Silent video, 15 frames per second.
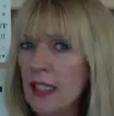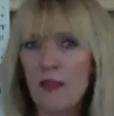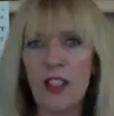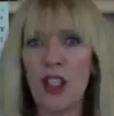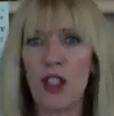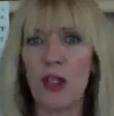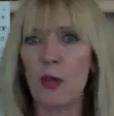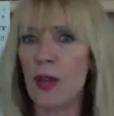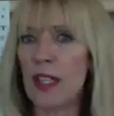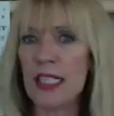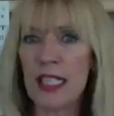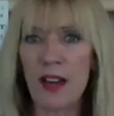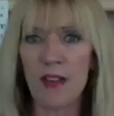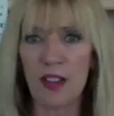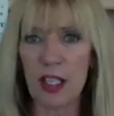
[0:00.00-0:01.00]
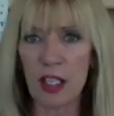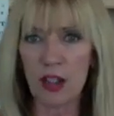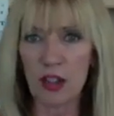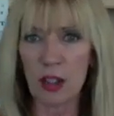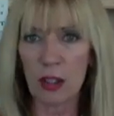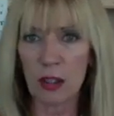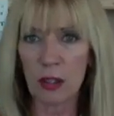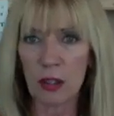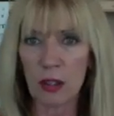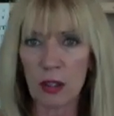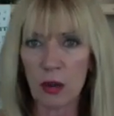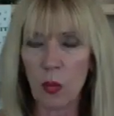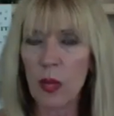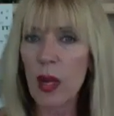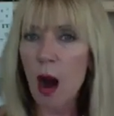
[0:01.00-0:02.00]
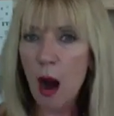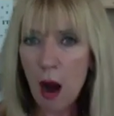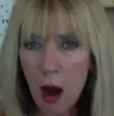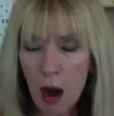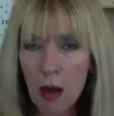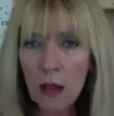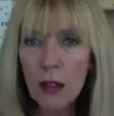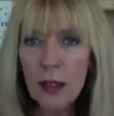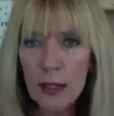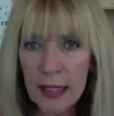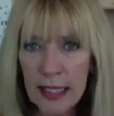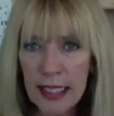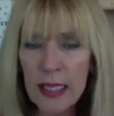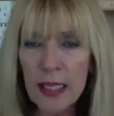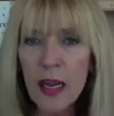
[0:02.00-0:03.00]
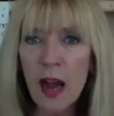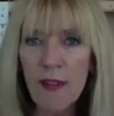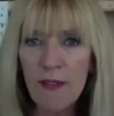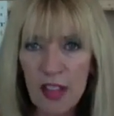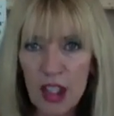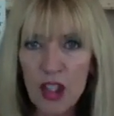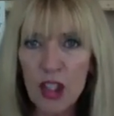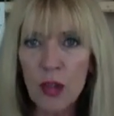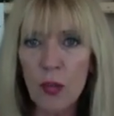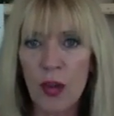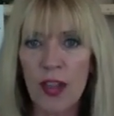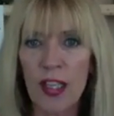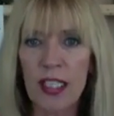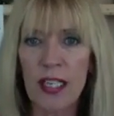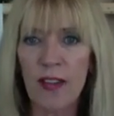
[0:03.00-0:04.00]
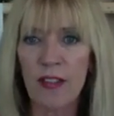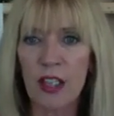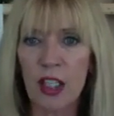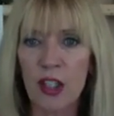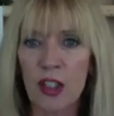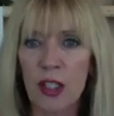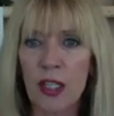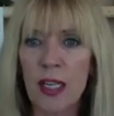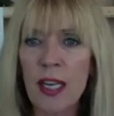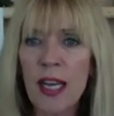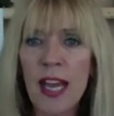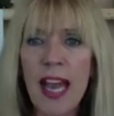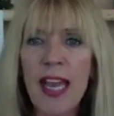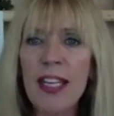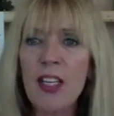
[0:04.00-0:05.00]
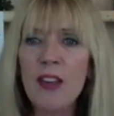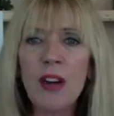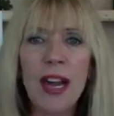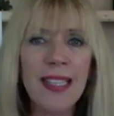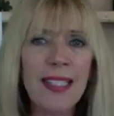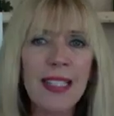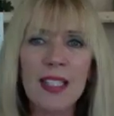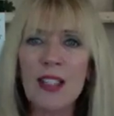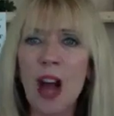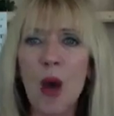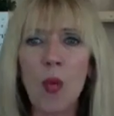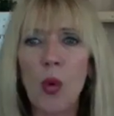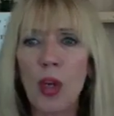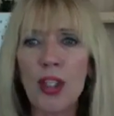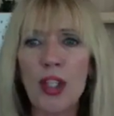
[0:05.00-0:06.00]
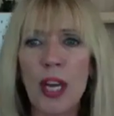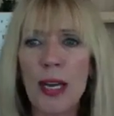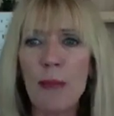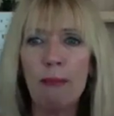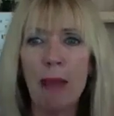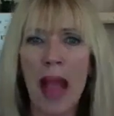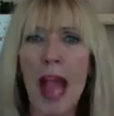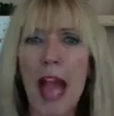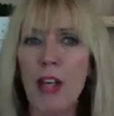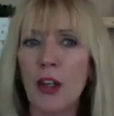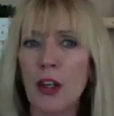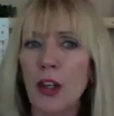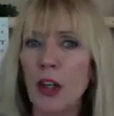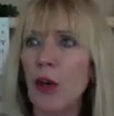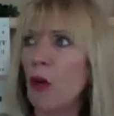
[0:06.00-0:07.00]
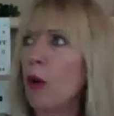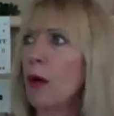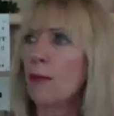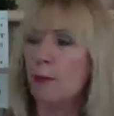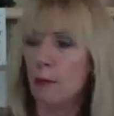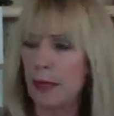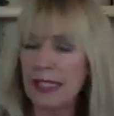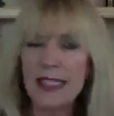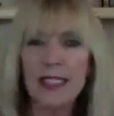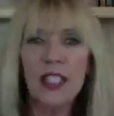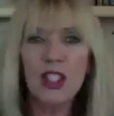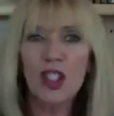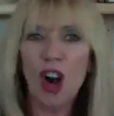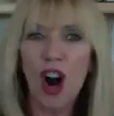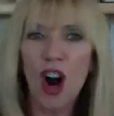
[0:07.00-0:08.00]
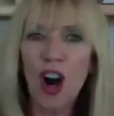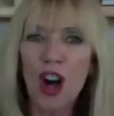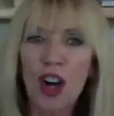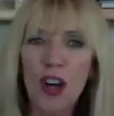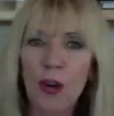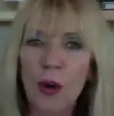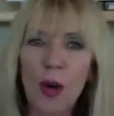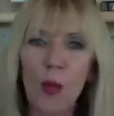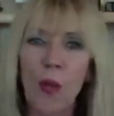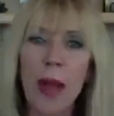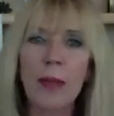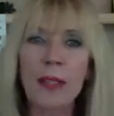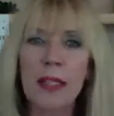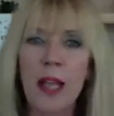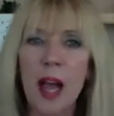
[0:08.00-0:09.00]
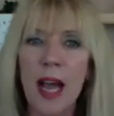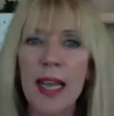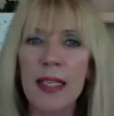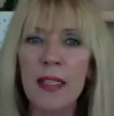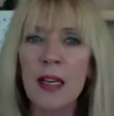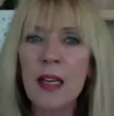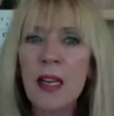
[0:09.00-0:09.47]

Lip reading: a vision with a definition. We all need a vision with a definition. And you guys, it's not words on a banner or a business card or a website.